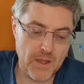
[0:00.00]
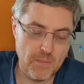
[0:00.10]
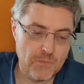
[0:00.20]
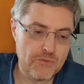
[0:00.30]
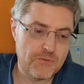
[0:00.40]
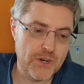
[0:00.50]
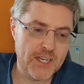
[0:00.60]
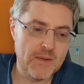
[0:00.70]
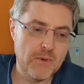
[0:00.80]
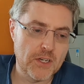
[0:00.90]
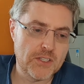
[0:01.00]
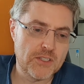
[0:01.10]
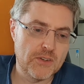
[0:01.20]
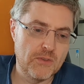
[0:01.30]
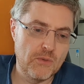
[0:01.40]
pretty much
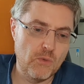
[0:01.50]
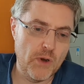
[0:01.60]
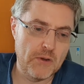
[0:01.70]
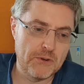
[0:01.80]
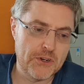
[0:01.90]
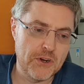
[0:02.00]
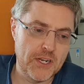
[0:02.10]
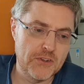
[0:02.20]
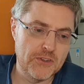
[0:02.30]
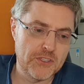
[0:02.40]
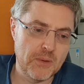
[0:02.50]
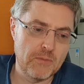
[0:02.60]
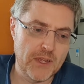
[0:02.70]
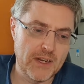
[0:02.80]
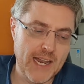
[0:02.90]
we're returning to
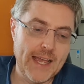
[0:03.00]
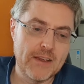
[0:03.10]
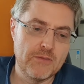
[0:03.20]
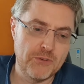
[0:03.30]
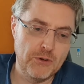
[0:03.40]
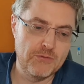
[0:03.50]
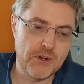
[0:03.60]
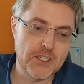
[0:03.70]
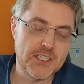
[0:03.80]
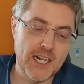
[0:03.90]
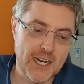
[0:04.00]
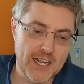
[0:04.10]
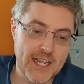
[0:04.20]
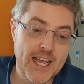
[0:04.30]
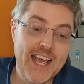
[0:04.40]
something like full
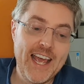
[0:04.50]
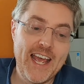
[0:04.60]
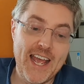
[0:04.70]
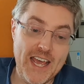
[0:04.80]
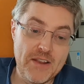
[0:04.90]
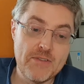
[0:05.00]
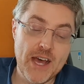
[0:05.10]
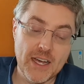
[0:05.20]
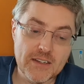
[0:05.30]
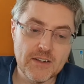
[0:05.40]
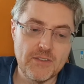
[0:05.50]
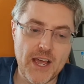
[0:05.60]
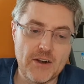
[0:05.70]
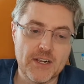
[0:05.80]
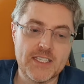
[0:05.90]
functionality, in that they
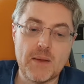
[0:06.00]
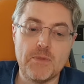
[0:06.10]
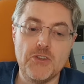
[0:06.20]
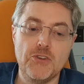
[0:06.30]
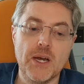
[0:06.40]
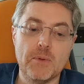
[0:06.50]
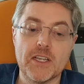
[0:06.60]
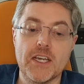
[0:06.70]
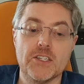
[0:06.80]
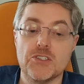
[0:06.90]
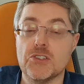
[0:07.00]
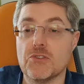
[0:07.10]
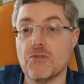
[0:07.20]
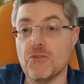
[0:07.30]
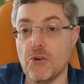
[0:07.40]
are accepting new applications
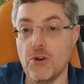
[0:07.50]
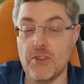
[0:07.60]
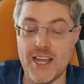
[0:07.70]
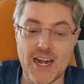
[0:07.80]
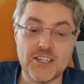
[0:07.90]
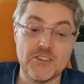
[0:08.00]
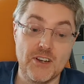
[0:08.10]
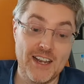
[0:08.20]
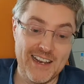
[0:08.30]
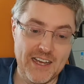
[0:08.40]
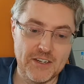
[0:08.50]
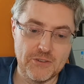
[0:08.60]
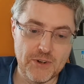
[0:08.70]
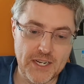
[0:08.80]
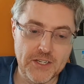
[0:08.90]
for the actual land
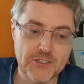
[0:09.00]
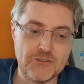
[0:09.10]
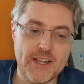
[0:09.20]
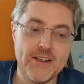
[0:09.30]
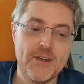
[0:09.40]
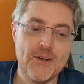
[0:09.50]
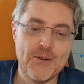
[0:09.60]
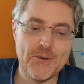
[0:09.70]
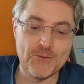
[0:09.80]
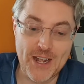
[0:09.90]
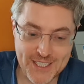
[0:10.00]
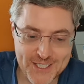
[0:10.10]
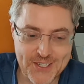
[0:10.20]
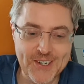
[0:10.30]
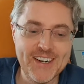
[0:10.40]
registry
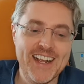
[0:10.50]
register.